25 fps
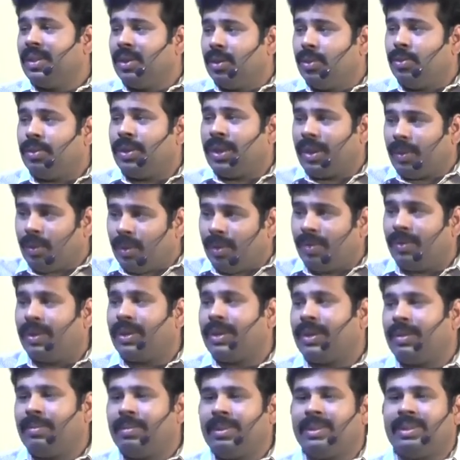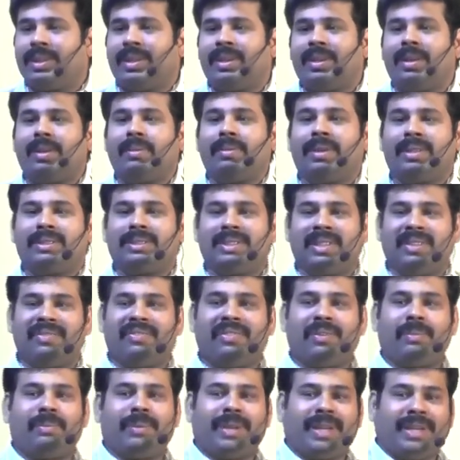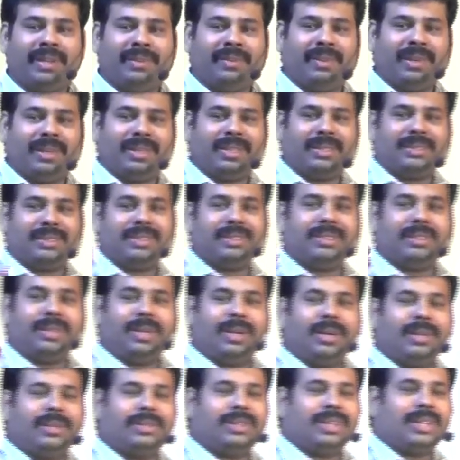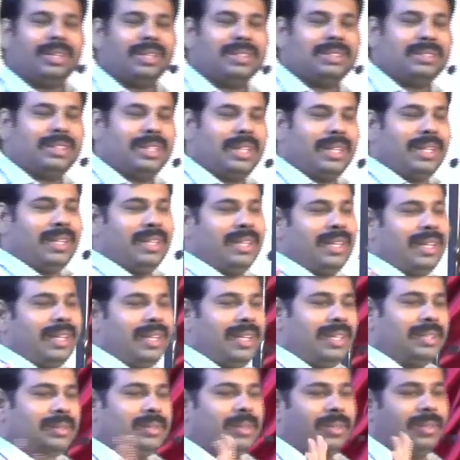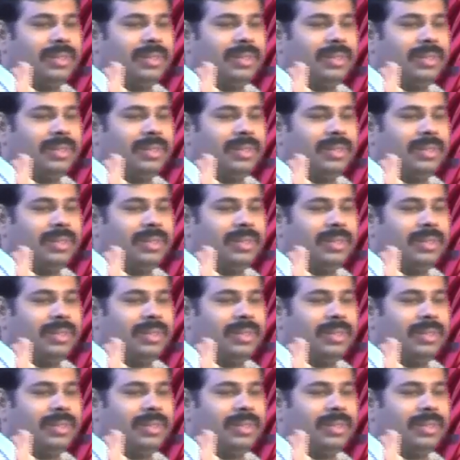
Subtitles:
we are overcoming the drawbacks of manual testing. Are you understanding or not? So